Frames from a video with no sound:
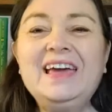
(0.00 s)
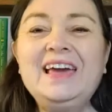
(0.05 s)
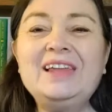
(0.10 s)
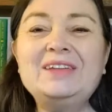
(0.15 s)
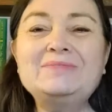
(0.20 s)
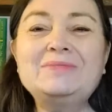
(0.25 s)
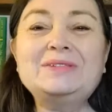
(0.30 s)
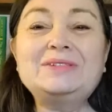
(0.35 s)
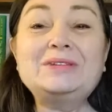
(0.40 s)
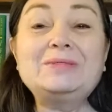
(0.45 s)
Hello,
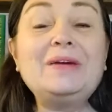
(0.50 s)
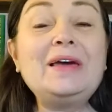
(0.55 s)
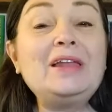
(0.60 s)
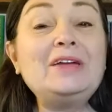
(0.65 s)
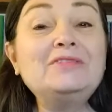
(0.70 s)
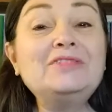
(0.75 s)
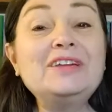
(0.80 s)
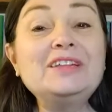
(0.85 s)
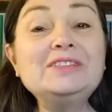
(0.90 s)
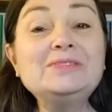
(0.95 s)
big team. Hello,
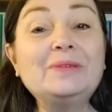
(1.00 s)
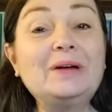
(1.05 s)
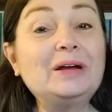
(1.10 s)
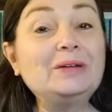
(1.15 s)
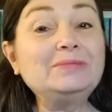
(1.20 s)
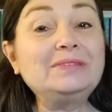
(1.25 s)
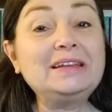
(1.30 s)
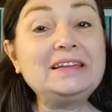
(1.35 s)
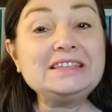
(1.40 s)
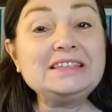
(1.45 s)
friends. Welcome
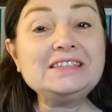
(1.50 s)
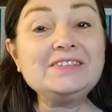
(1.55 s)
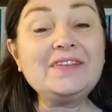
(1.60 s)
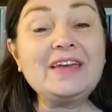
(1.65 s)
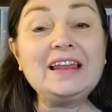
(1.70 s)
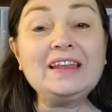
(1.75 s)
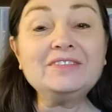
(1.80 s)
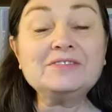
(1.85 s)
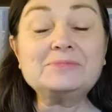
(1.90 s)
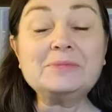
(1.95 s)
to LizziefayeLovesBooks.
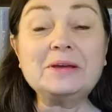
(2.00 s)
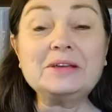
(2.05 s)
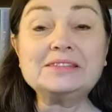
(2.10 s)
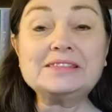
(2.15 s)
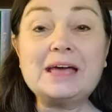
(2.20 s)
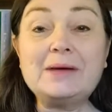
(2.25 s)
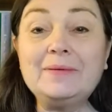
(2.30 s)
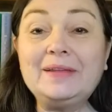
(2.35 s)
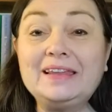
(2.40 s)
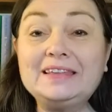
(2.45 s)
Loves Books.
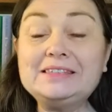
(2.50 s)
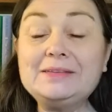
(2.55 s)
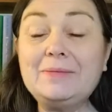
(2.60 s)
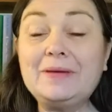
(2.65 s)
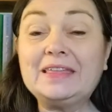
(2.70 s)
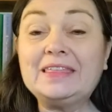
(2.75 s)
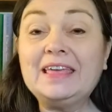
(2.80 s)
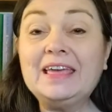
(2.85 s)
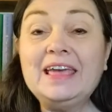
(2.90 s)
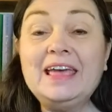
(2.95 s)
I'm
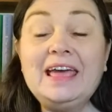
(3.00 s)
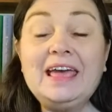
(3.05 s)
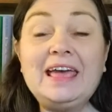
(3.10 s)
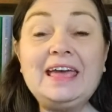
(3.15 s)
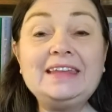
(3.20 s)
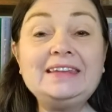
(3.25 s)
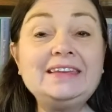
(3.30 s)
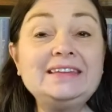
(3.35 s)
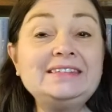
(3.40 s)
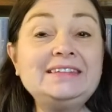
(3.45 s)
Elizabeth,
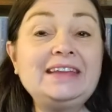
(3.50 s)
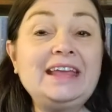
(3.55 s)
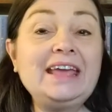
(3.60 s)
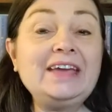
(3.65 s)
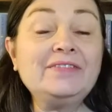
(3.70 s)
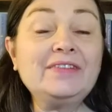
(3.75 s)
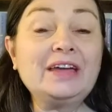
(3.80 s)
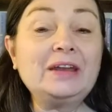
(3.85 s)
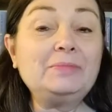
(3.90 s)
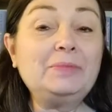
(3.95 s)
and today I've
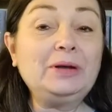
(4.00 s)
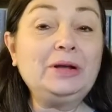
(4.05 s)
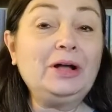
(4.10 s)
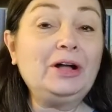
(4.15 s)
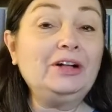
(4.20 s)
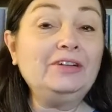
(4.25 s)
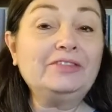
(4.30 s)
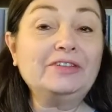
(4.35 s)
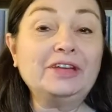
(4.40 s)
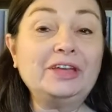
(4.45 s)
got a book haul
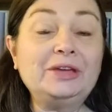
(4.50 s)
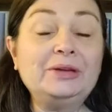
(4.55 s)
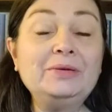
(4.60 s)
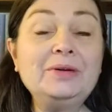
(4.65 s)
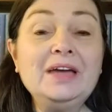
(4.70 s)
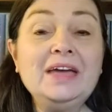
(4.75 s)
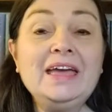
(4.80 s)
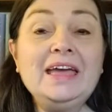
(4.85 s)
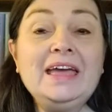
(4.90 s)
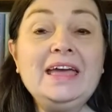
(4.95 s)
for you.
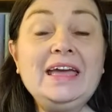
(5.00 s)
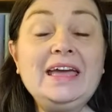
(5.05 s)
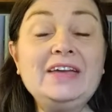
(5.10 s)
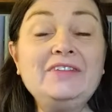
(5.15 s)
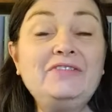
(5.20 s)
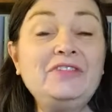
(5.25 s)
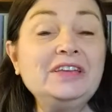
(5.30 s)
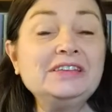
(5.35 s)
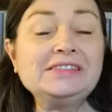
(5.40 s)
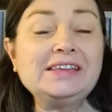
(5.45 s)
It
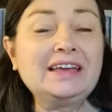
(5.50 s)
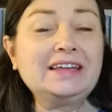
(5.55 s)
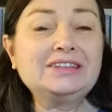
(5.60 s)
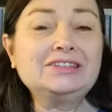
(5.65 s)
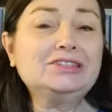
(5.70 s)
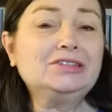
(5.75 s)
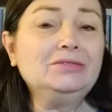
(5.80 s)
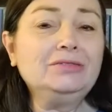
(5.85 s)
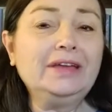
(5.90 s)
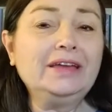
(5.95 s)
feels like it's
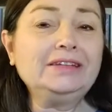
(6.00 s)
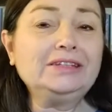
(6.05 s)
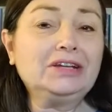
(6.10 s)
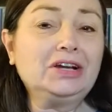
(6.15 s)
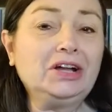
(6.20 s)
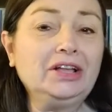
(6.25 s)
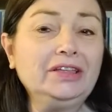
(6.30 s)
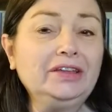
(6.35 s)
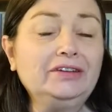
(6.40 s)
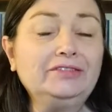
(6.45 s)
too late to
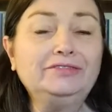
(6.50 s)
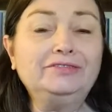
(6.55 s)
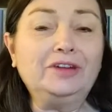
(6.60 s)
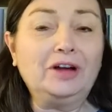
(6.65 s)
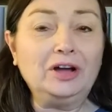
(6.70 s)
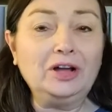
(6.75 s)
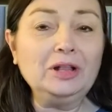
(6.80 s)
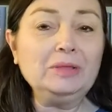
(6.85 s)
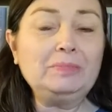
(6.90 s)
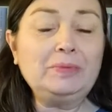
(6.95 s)
call it a
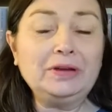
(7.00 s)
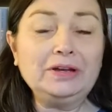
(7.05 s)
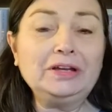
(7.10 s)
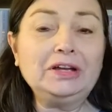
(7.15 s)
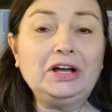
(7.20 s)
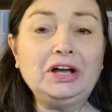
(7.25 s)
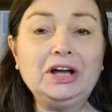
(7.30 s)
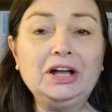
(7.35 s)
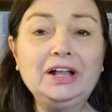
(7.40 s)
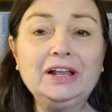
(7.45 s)
fall book
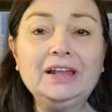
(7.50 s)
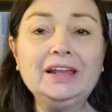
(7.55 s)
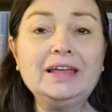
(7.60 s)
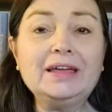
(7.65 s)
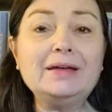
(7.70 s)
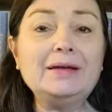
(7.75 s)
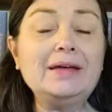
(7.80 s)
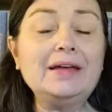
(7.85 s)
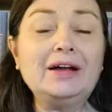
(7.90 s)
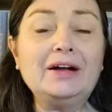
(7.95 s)
haul,
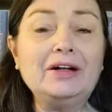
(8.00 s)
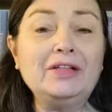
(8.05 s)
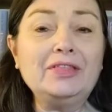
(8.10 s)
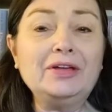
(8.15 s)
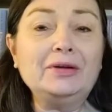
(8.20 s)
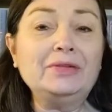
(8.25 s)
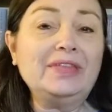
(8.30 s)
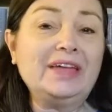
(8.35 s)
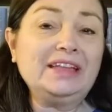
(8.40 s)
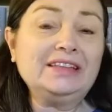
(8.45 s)
although
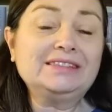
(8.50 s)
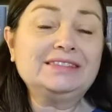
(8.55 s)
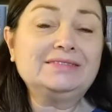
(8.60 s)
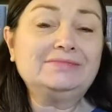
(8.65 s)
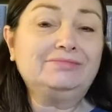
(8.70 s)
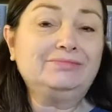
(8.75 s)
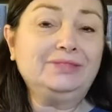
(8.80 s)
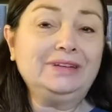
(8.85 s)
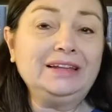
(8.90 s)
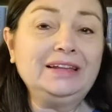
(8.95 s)
that's
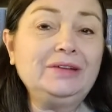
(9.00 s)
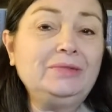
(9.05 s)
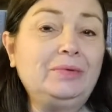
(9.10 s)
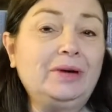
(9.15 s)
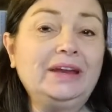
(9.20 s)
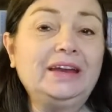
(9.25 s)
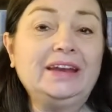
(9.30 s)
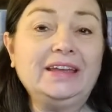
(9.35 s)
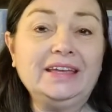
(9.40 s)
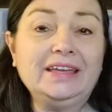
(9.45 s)
really what
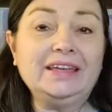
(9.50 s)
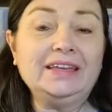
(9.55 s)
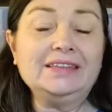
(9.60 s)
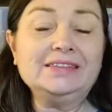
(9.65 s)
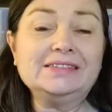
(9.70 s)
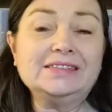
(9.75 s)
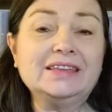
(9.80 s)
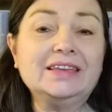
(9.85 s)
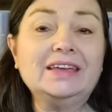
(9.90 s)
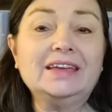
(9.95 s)
it
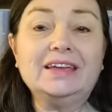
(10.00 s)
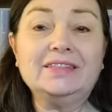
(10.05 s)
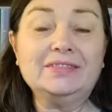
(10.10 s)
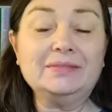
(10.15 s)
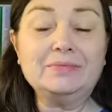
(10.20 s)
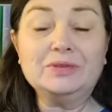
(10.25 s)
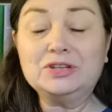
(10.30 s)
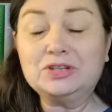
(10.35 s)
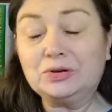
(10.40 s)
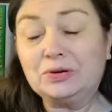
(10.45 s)
is. The
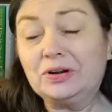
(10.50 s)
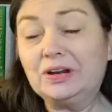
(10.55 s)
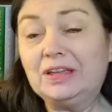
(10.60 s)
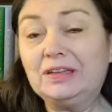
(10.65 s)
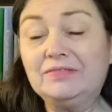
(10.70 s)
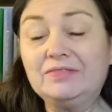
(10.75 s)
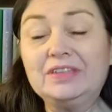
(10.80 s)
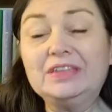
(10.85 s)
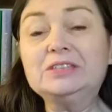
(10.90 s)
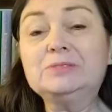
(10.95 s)
majority of
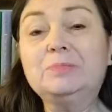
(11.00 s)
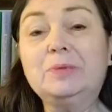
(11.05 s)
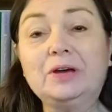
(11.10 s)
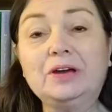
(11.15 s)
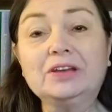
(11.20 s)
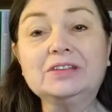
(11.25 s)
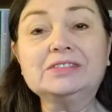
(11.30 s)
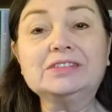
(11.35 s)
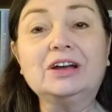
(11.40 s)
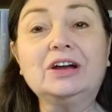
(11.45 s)
these
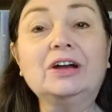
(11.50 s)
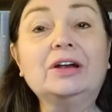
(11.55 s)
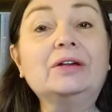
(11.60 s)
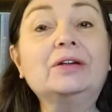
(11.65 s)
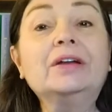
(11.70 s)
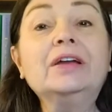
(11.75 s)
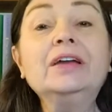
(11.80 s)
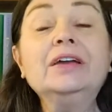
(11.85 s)
books are